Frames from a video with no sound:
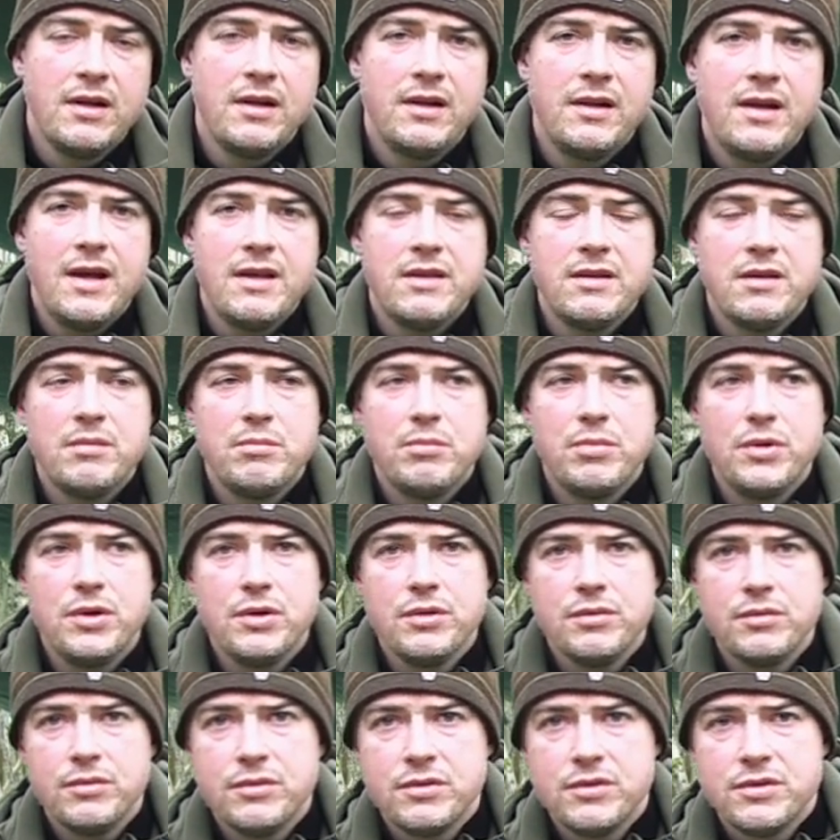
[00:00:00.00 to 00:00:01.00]
leather
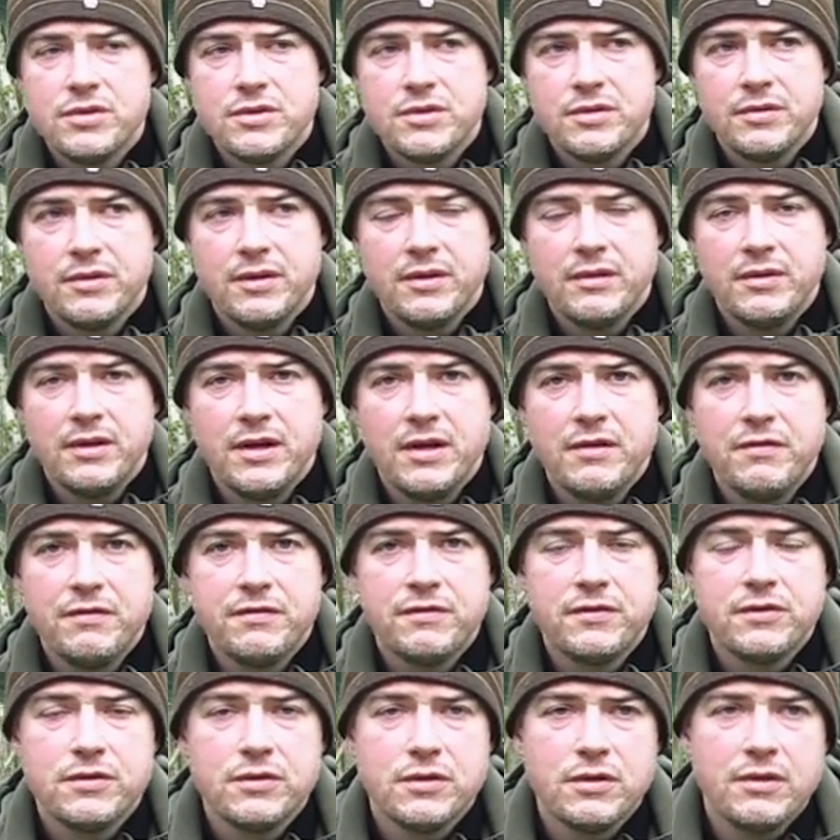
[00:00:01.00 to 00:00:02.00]
boots, you know,
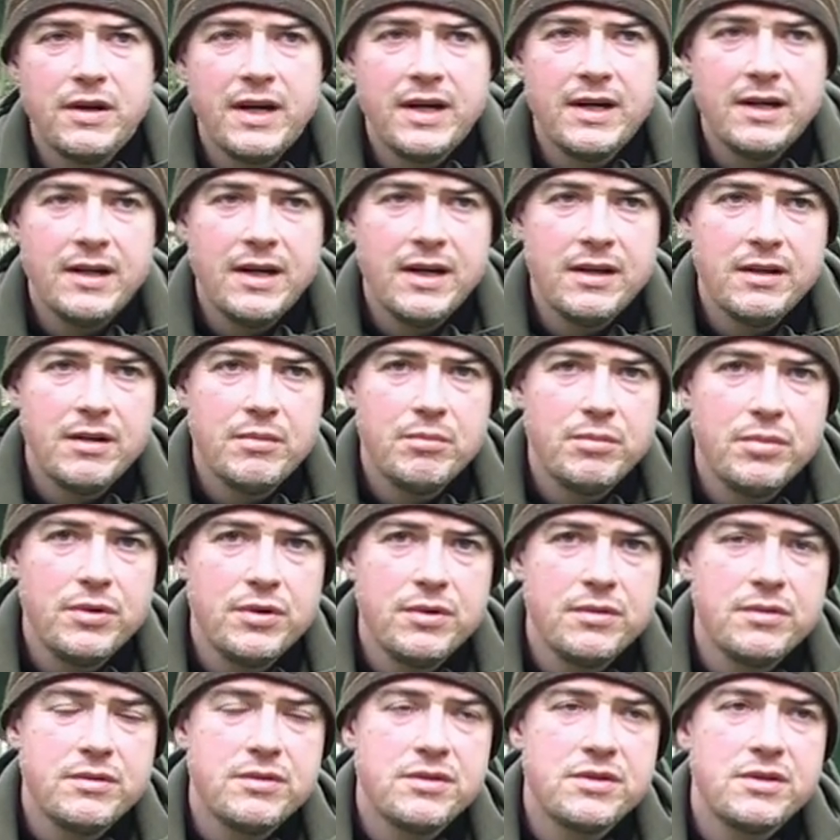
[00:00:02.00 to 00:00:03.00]
full-grained leather
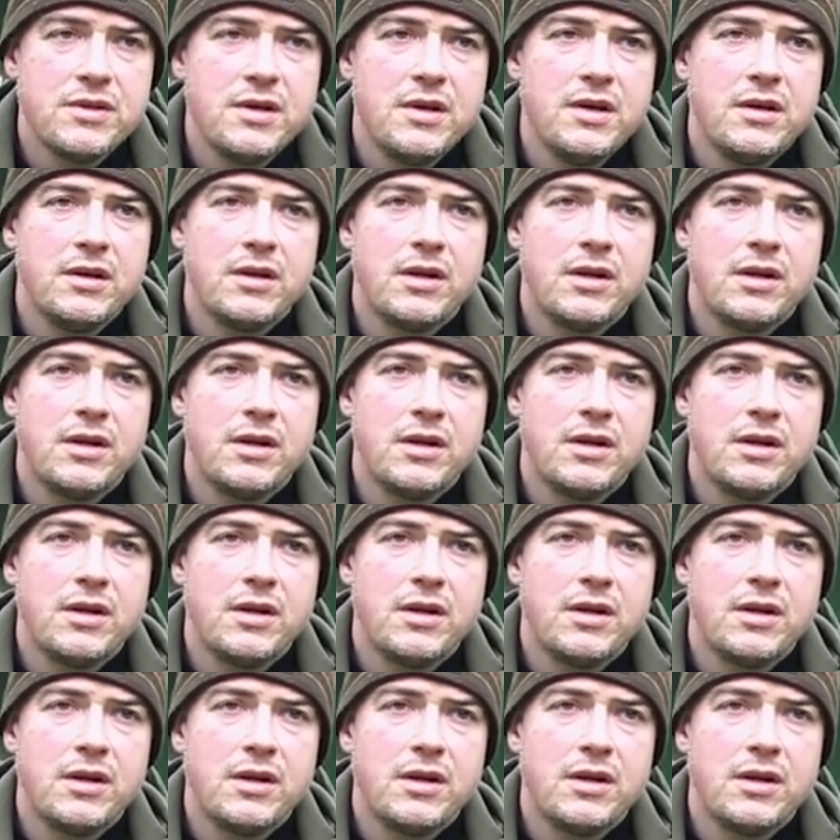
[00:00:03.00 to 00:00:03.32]
boots,